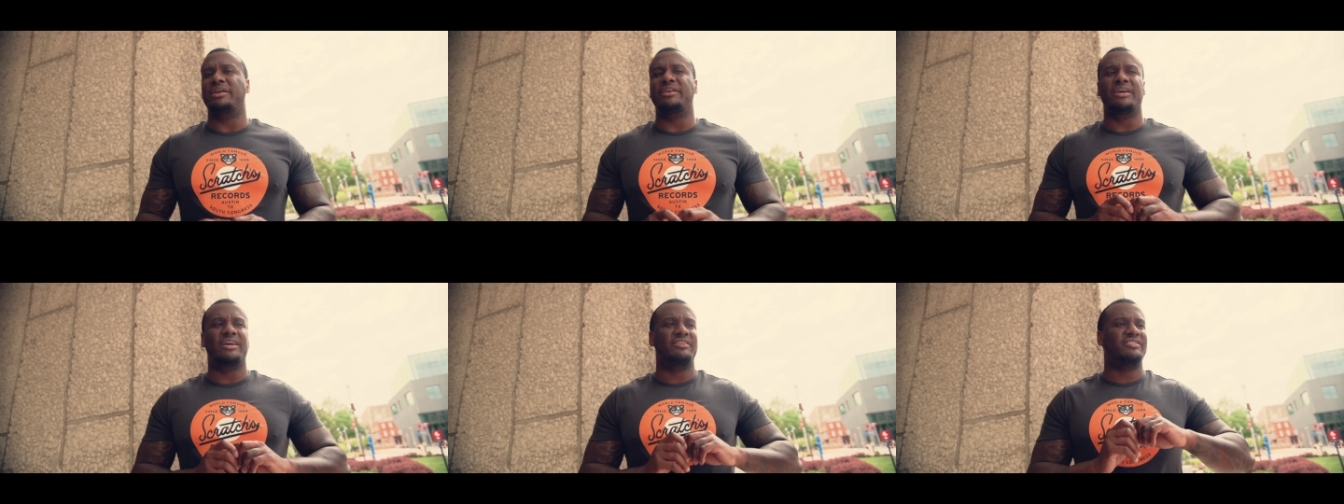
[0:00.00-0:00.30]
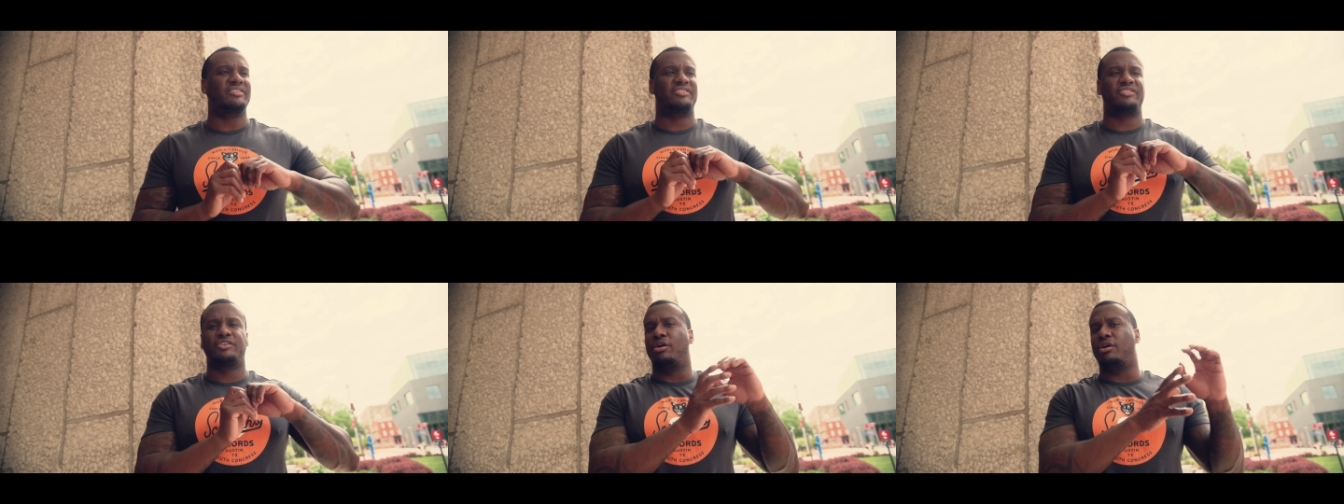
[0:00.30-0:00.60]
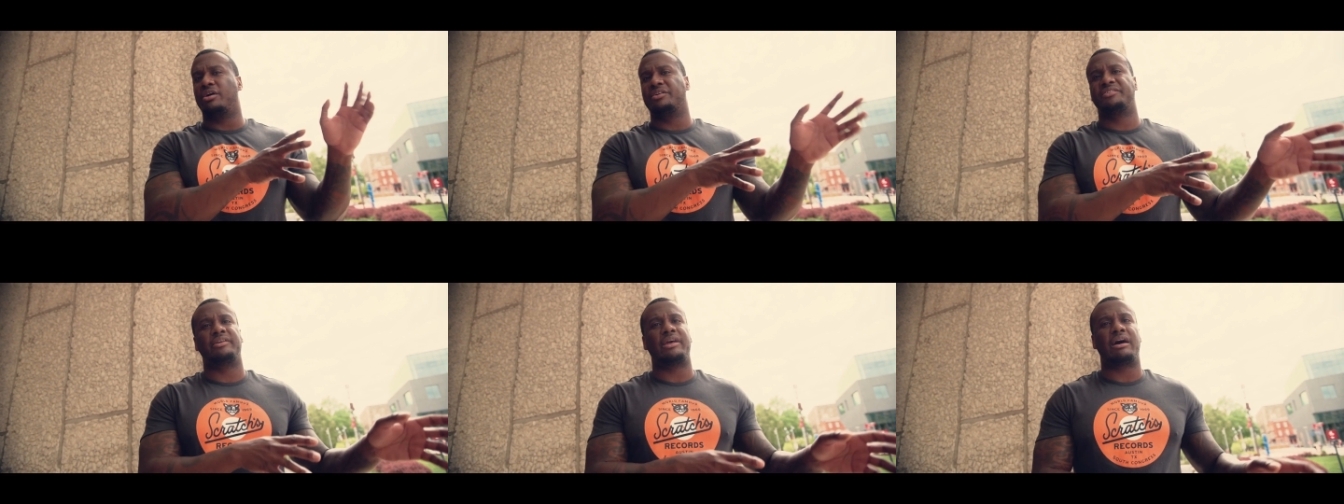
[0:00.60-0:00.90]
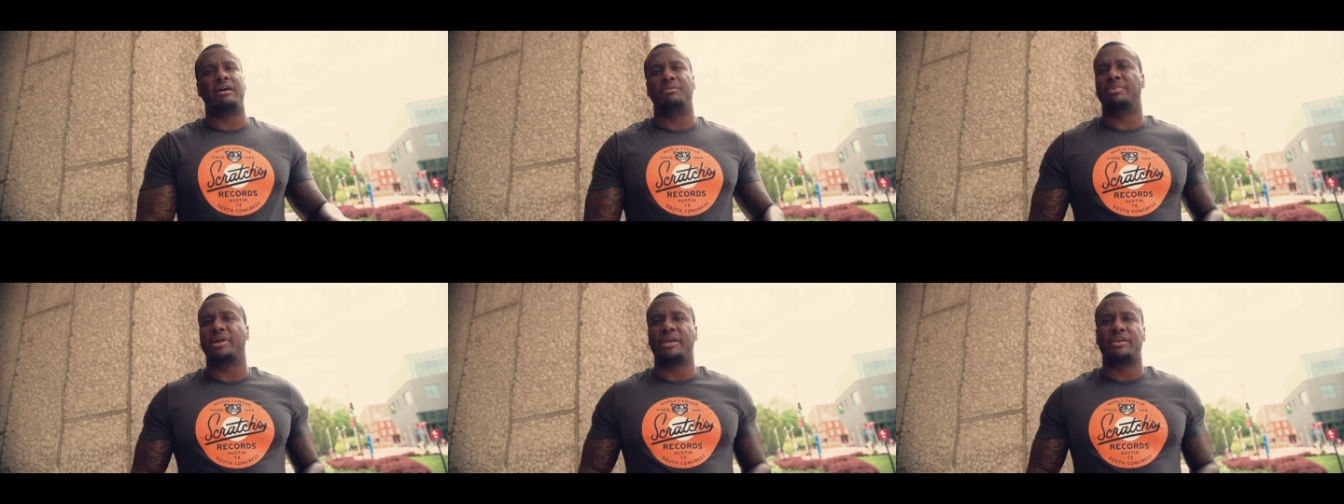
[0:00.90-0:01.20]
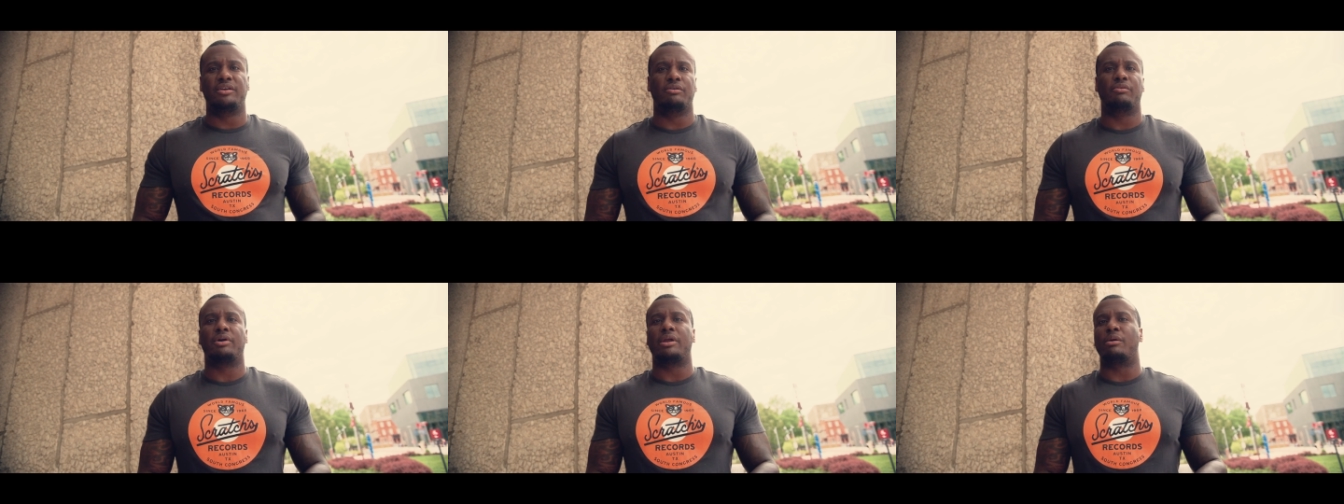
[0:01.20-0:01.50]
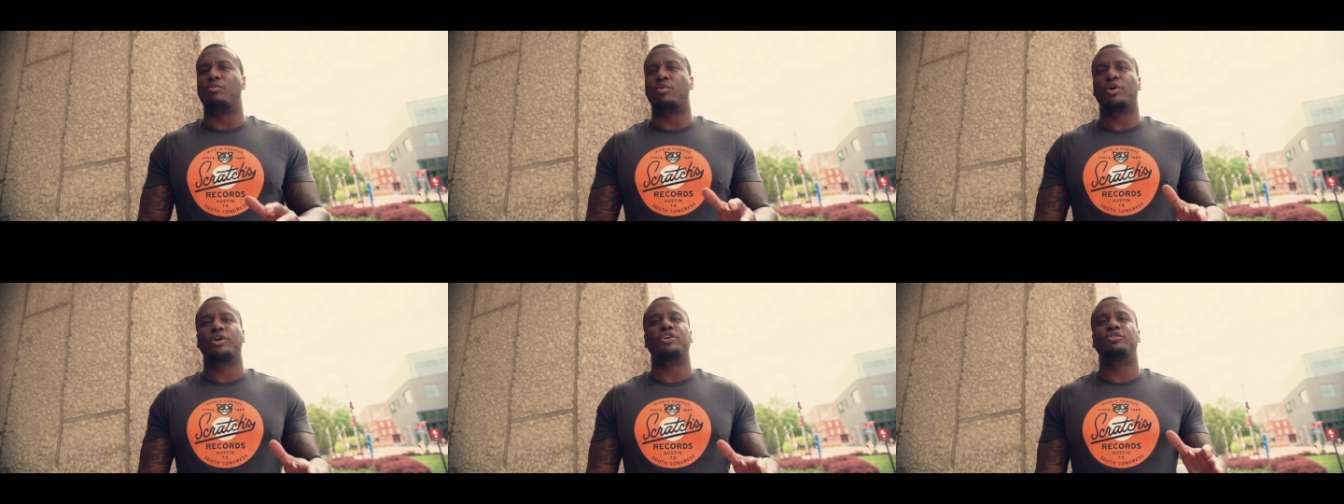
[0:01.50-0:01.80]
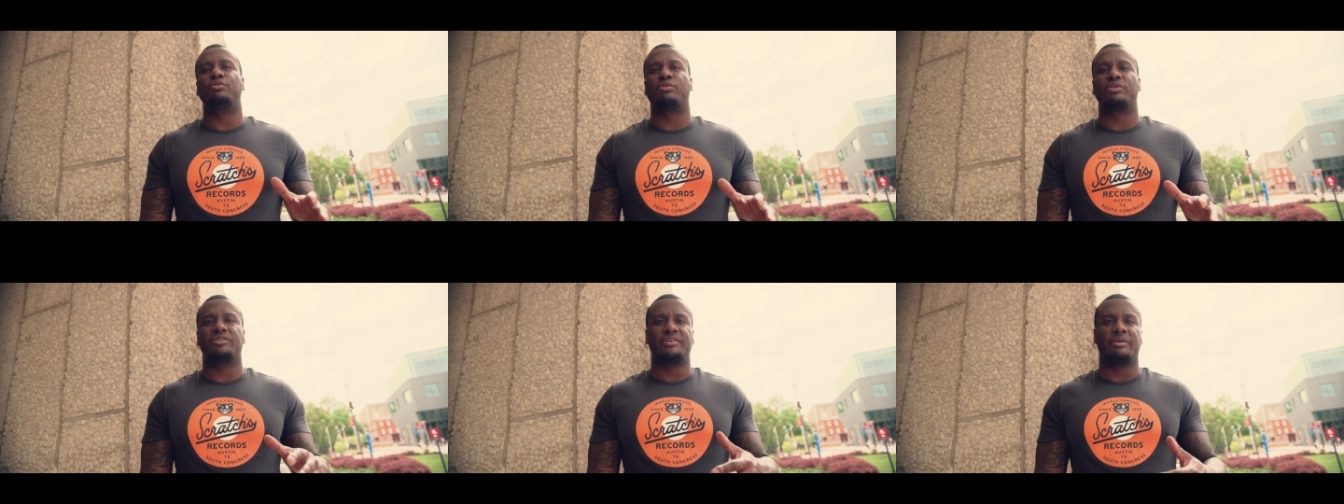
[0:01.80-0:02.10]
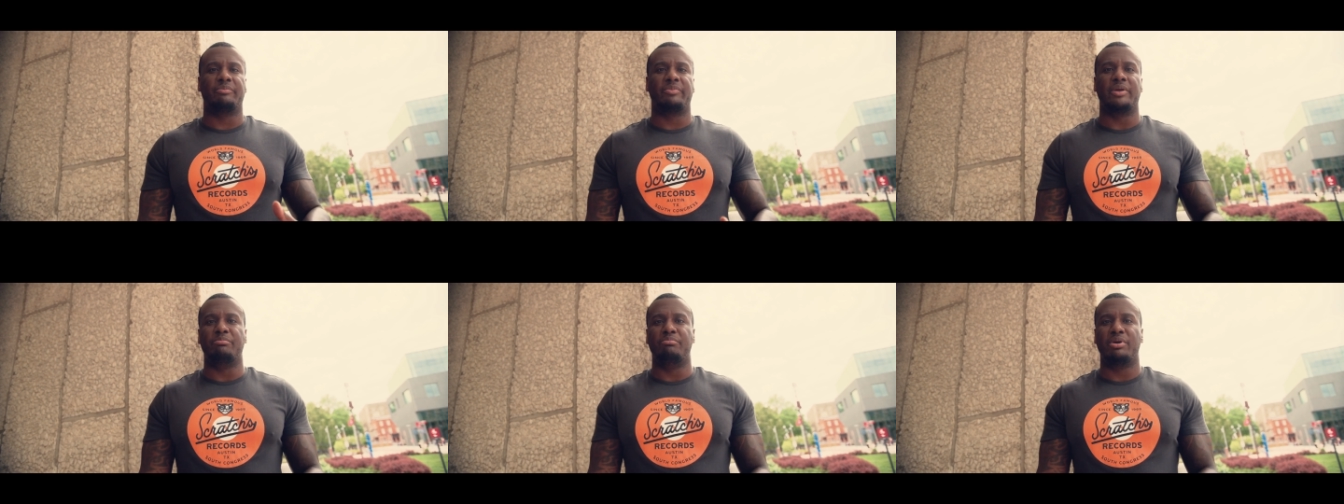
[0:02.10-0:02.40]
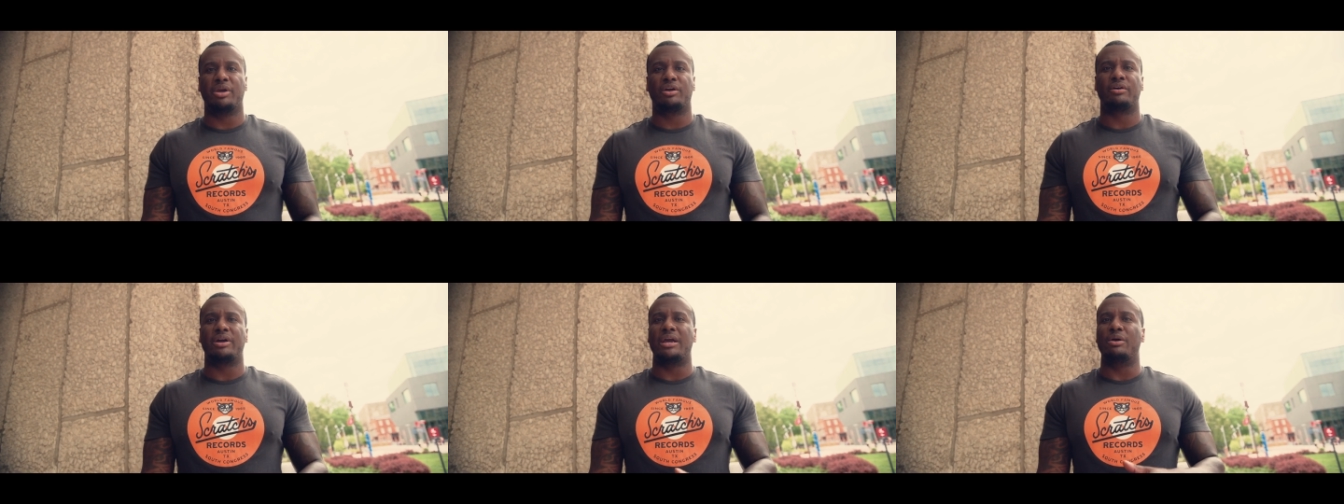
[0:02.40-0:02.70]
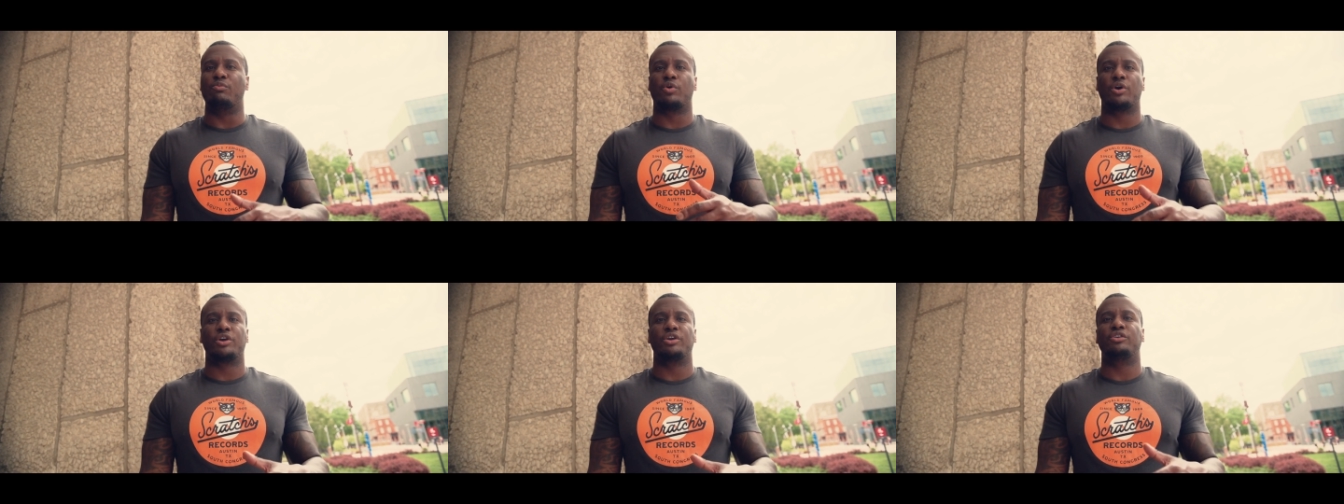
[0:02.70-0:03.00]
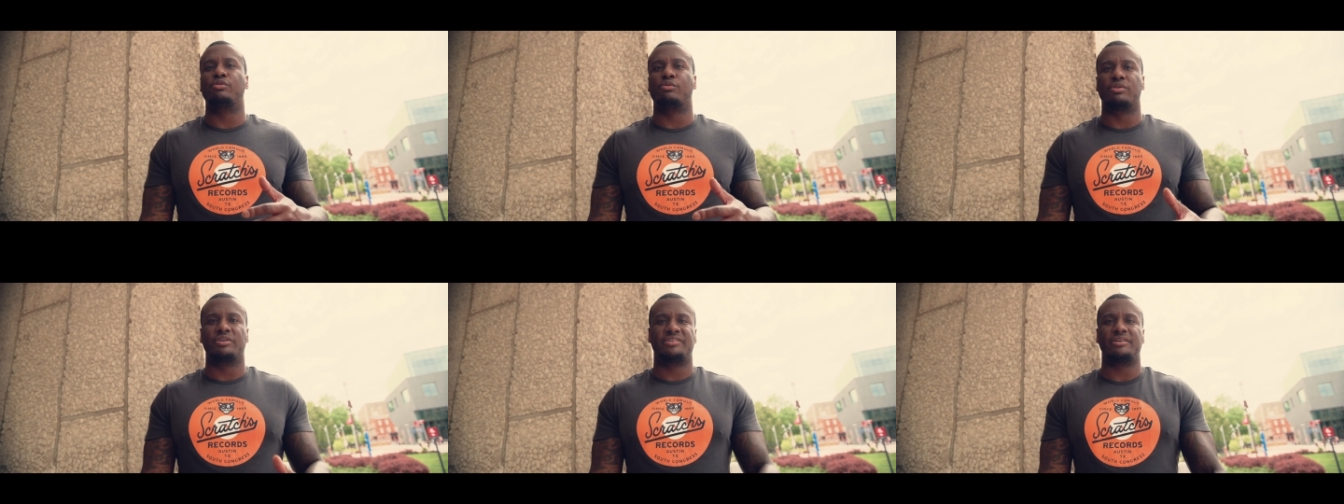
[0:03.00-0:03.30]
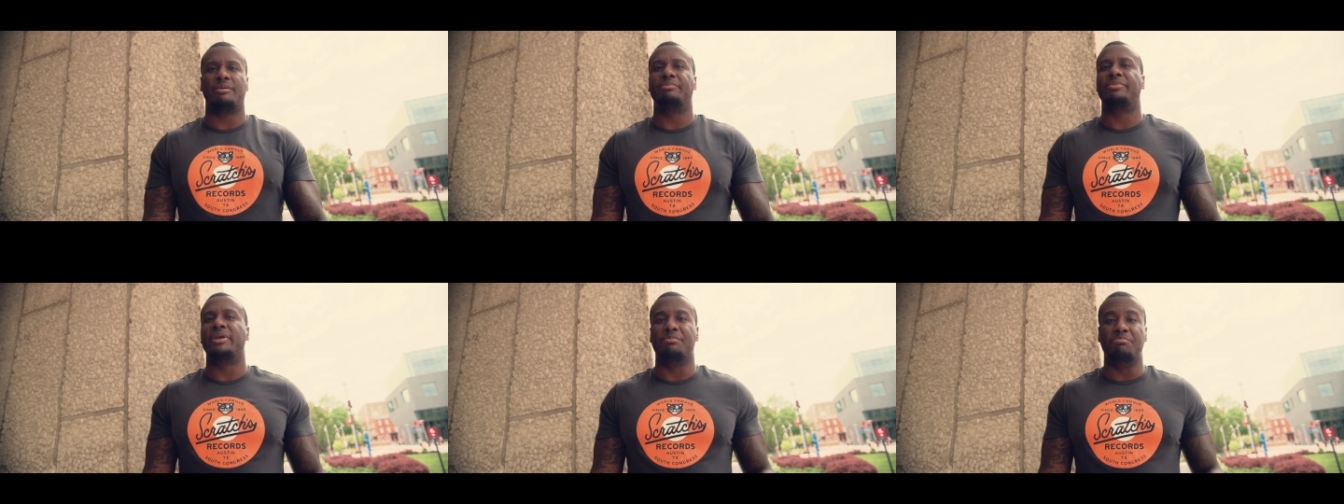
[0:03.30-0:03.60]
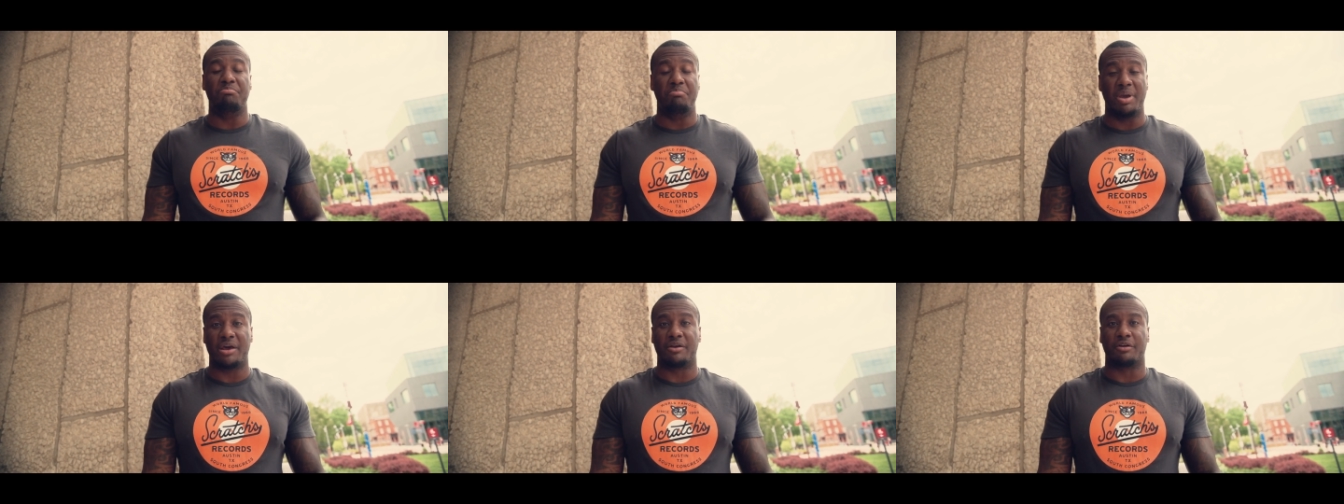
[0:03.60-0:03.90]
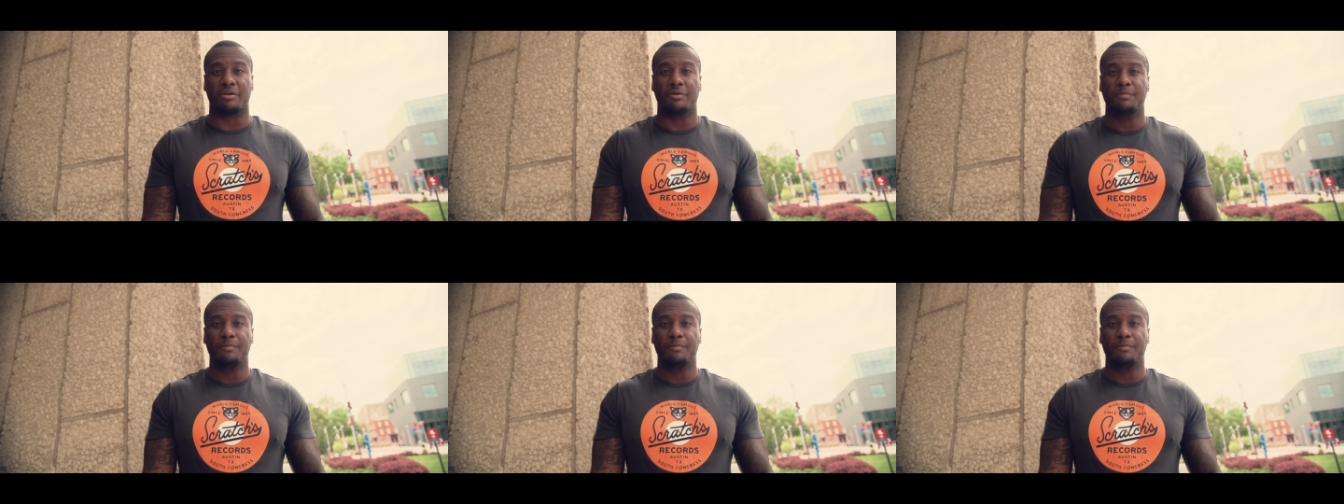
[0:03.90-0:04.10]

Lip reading: and then just toss it out and be like, you know what, I'm working towards something bigger and working towards something better.